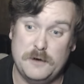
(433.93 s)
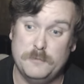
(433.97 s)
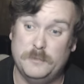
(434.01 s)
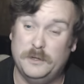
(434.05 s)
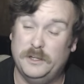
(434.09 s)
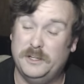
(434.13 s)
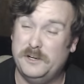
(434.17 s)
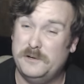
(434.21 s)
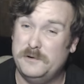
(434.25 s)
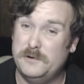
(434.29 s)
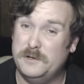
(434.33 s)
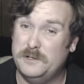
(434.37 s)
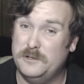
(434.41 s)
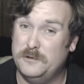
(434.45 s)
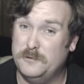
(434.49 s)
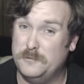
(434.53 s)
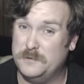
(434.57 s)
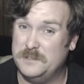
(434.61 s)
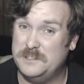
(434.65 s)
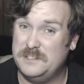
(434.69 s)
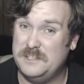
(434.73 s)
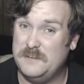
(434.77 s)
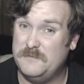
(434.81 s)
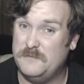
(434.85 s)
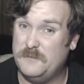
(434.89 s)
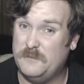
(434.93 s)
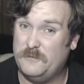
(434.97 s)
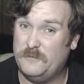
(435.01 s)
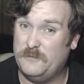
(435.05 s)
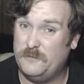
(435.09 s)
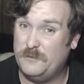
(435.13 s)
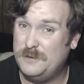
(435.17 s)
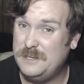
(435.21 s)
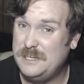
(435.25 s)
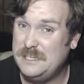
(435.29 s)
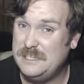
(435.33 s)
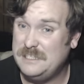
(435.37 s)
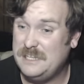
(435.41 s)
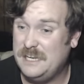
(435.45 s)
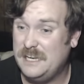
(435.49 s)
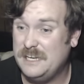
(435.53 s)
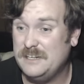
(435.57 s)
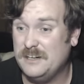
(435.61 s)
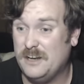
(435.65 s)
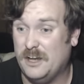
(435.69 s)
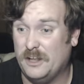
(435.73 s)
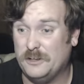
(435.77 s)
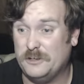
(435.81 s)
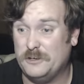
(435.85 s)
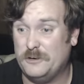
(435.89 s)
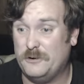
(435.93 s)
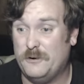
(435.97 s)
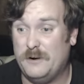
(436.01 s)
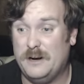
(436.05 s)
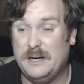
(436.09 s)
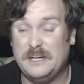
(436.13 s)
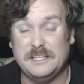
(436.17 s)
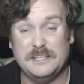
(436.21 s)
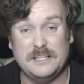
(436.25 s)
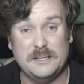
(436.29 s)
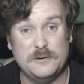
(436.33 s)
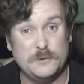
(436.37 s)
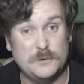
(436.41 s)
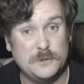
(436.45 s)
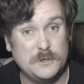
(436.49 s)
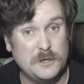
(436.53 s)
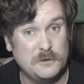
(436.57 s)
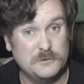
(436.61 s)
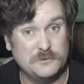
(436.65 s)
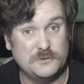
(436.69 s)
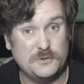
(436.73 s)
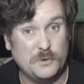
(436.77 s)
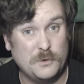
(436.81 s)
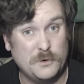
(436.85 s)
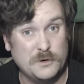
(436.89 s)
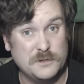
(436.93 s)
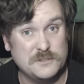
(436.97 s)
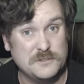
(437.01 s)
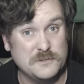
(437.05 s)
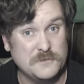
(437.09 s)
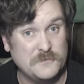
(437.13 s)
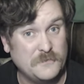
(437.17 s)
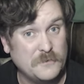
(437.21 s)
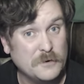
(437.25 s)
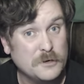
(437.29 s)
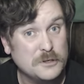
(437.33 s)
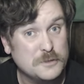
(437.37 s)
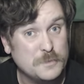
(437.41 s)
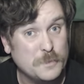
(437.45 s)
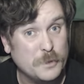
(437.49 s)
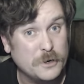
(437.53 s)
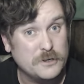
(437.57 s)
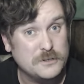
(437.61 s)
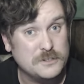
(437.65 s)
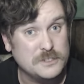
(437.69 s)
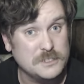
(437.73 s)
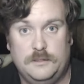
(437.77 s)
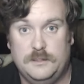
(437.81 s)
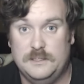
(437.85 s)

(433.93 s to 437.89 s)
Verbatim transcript: below and you'll receive a free ten dollar credit that will go towards your first purchase.